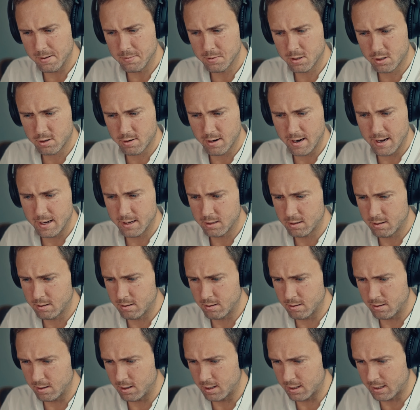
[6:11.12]
I'm trying
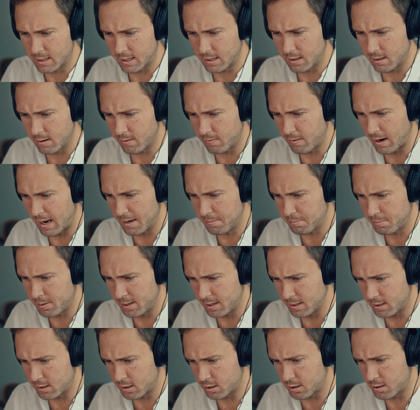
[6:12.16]
to get the right
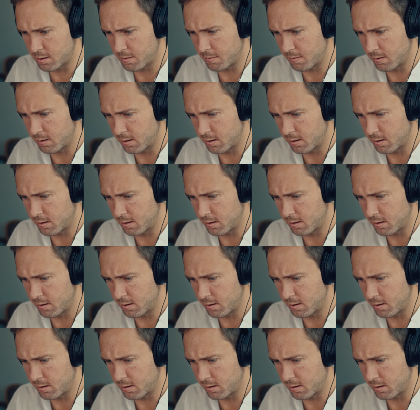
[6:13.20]
pitch.